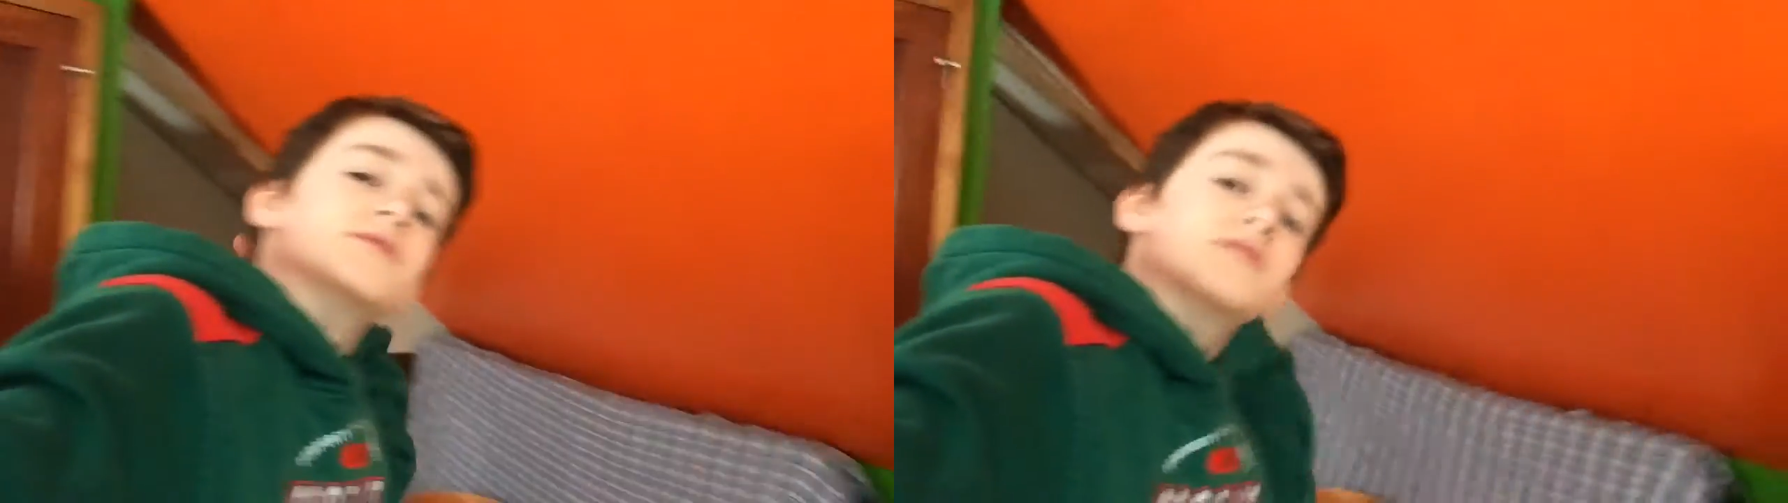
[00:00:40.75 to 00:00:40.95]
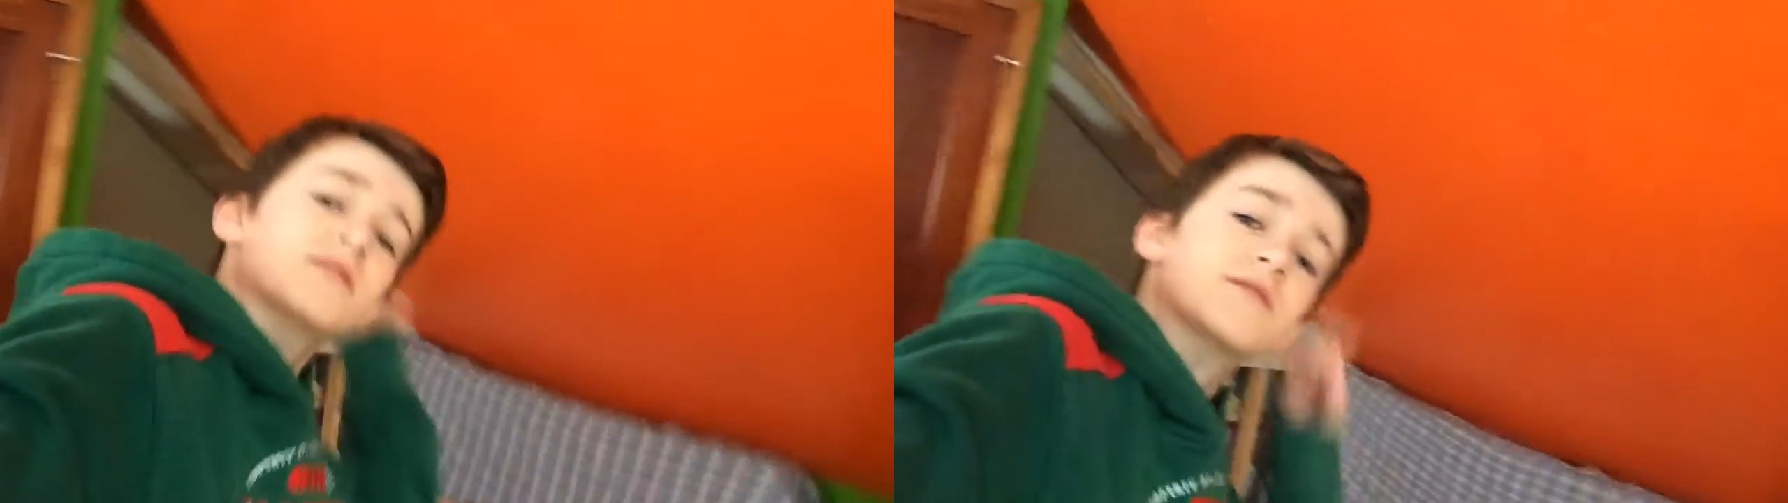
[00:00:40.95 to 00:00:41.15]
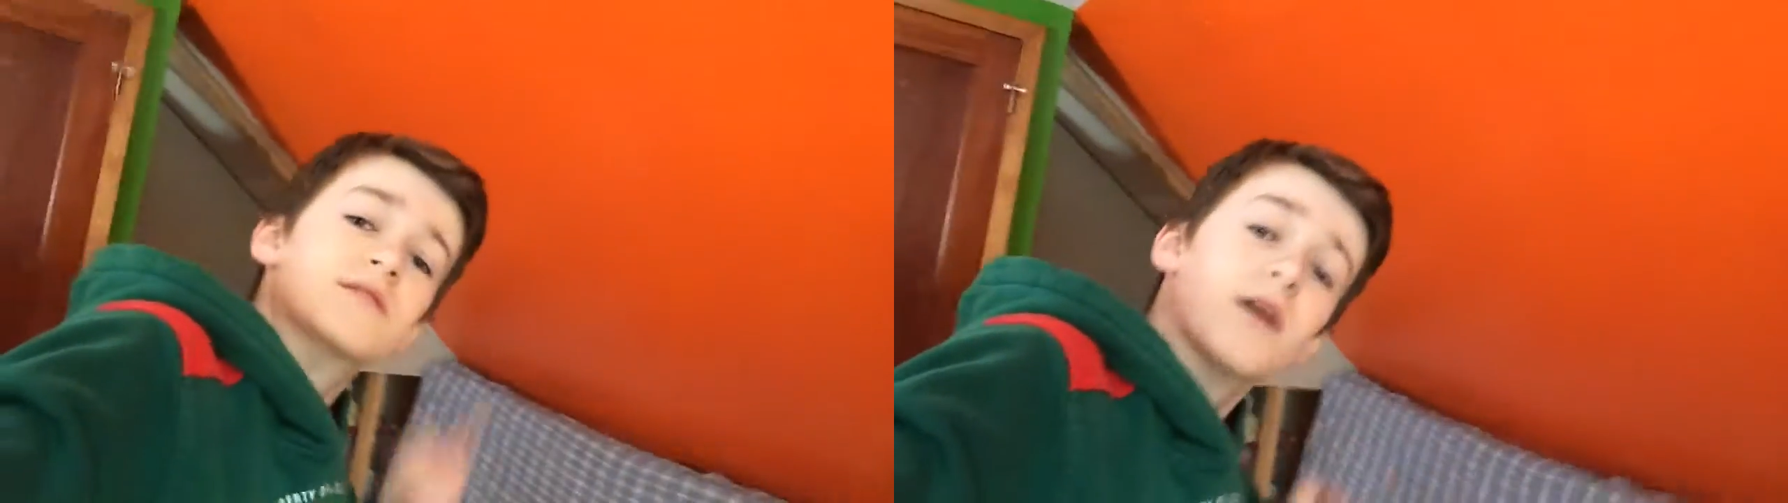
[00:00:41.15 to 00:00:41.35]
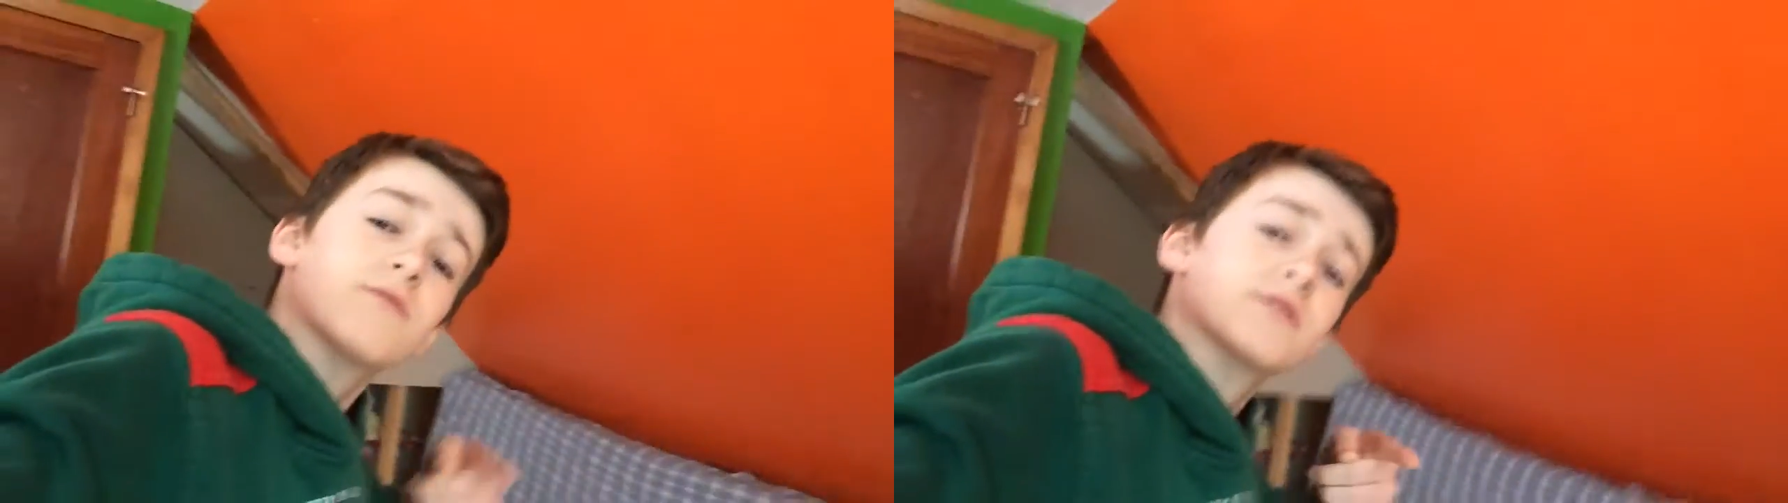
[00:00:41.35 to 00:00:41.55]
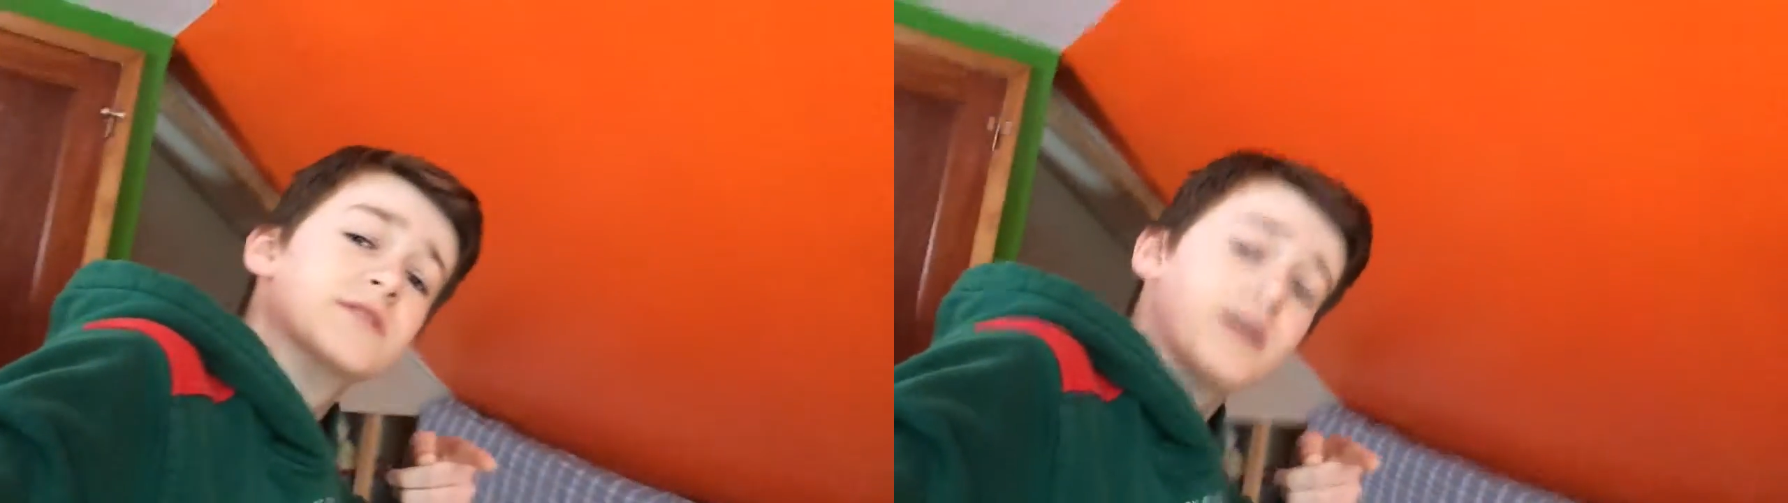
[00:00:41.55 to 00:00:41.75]
to
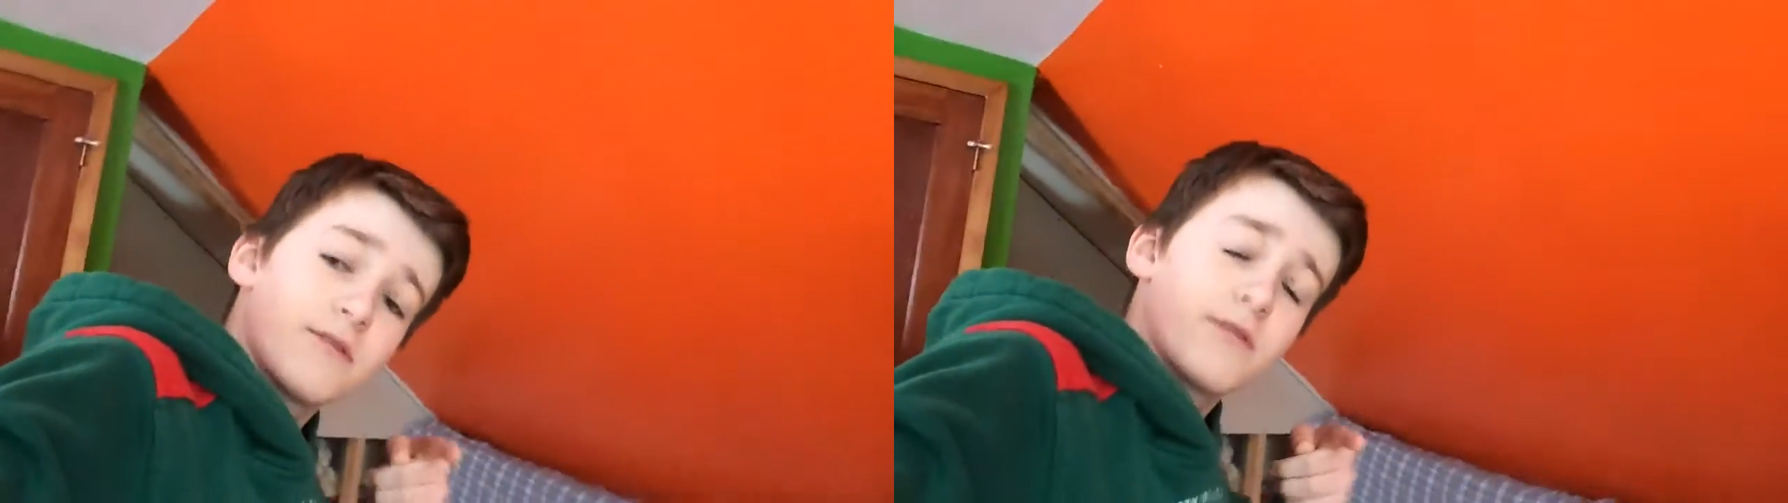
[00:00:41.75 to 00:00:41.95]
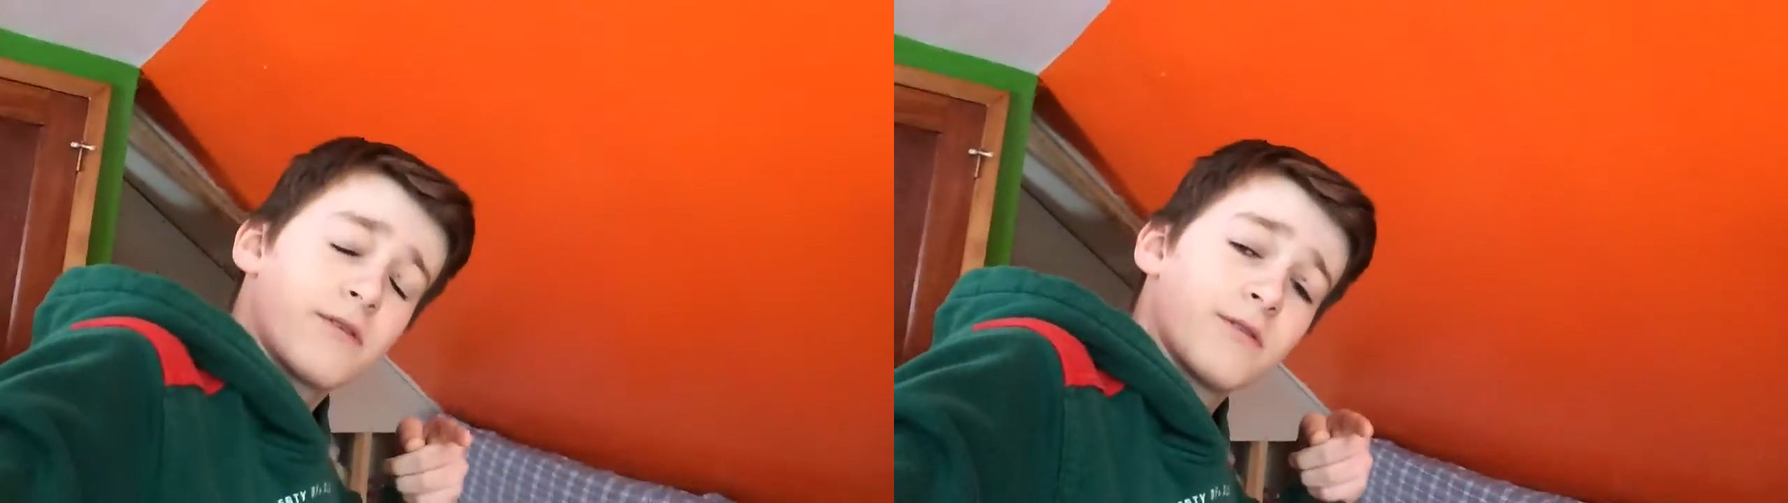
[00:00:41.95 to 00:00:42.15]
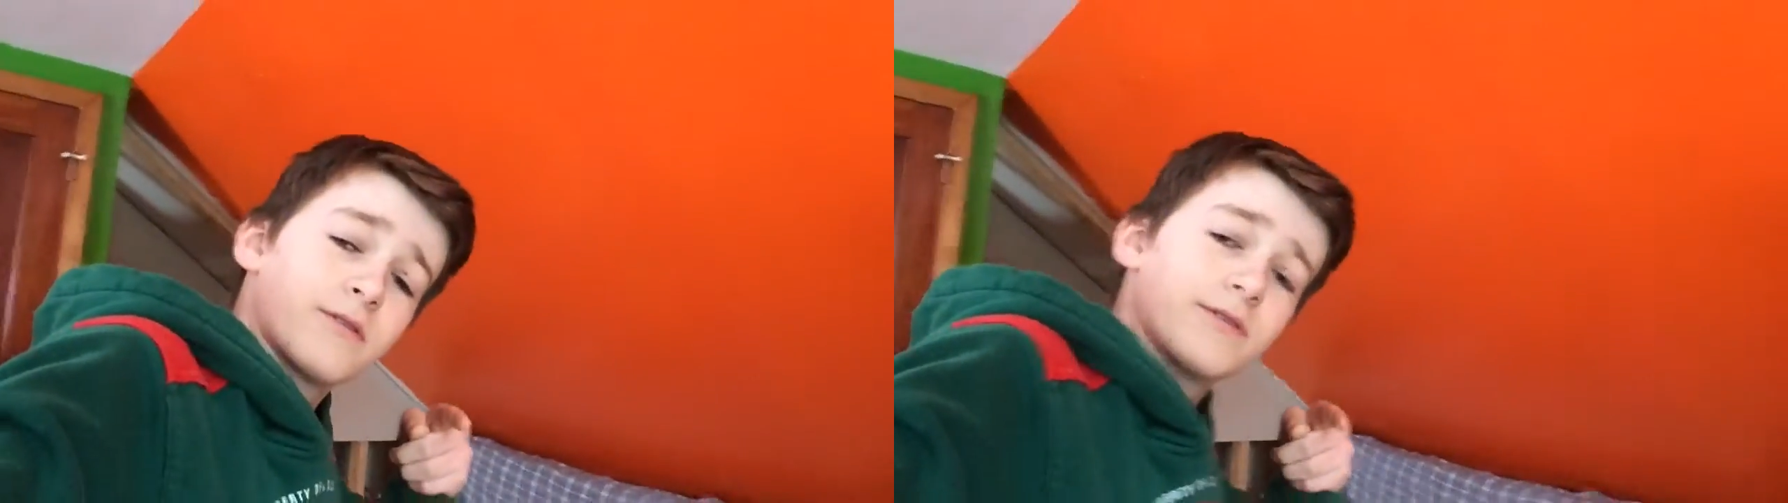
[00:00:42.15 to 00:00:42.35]
Discovery Center